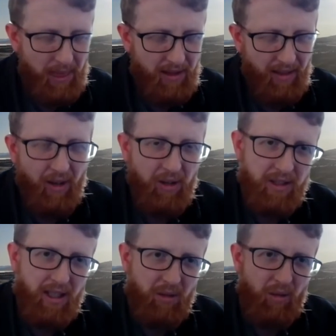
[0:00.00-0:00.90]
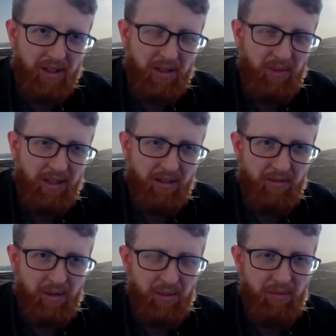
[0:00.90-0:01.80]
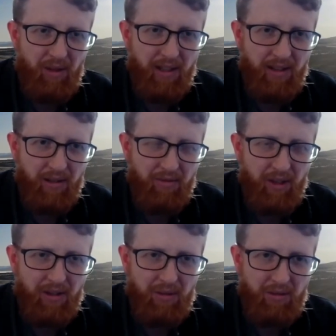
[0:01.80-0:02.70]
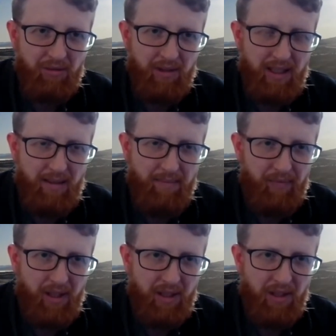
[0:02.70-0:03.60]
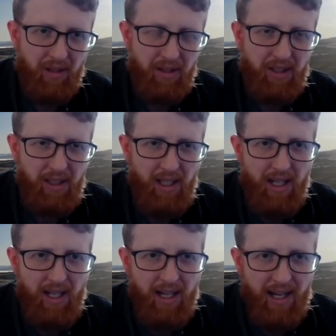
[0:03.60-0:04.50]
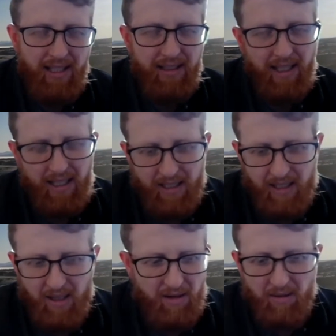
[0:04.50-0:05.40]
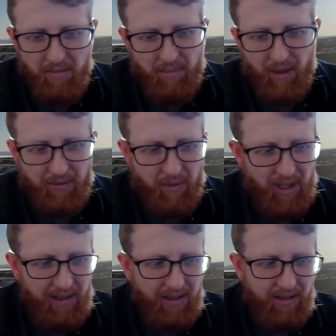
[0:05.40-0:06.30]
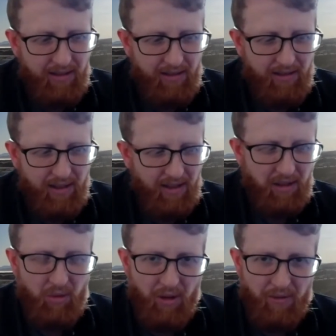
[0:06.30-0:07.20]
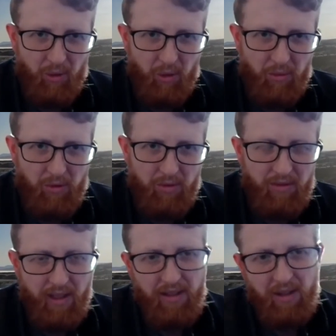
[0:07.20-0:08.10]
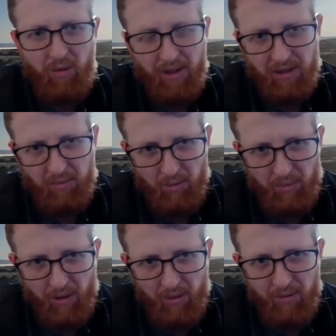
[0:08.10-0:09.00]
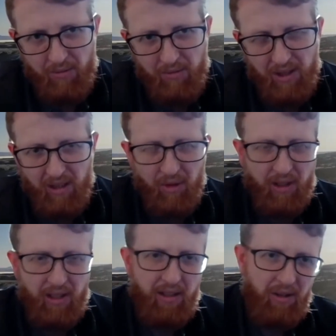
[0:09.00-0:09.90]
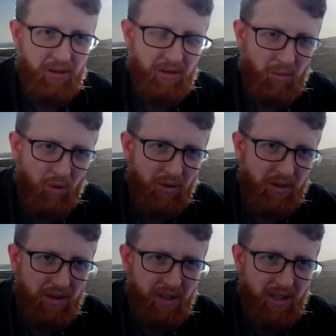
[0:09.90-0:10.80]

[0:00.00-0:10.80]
And those are quite expensive to be running those virtual um, servers. Uh, but for me, it is quite affordable. It is quite a small pool, so I'm not getting huge rewards.